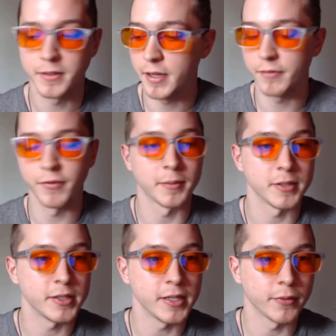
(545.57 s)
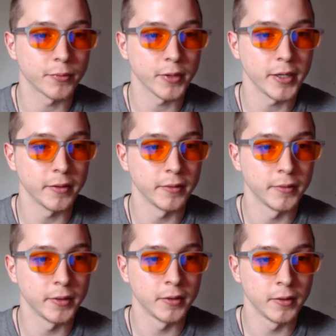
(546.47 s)
Take vitamin D3,
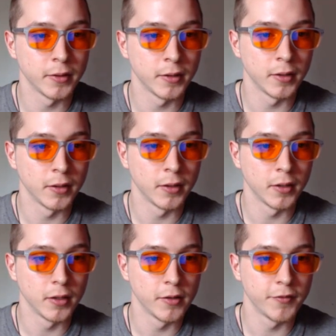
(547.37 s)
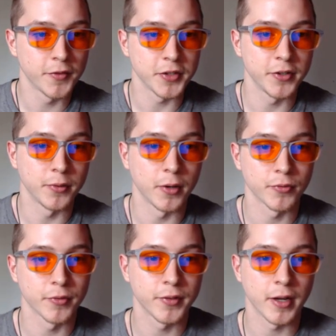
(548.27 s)
50 to
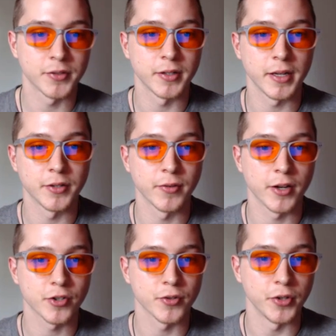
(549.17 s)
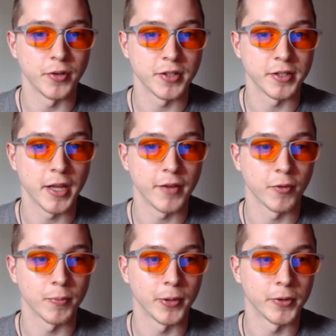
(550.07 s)
100,000 international units a day
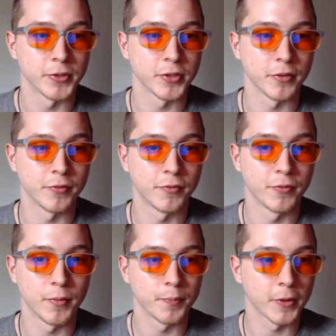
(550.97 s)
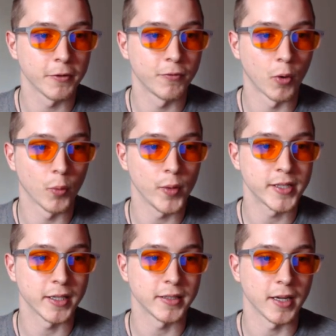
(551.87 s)
for periods of four
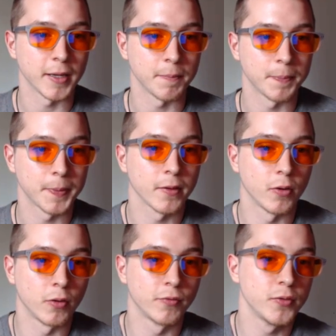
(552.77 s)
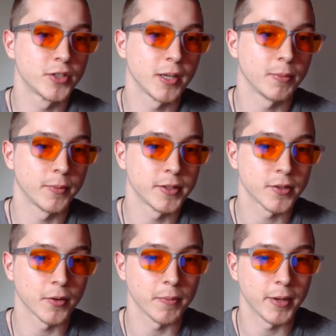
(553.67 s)
weeks at a time. Whole food
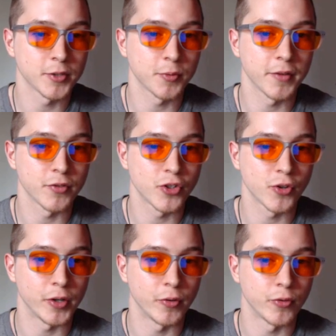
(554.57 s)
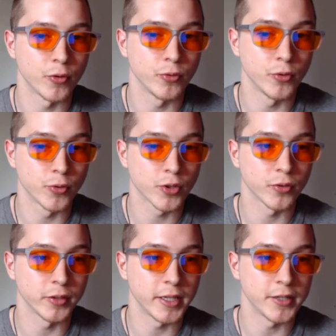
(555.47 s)
supplements are the best way of ensuring your
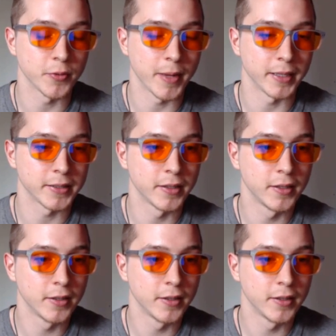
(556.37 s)
nutritional needs are met.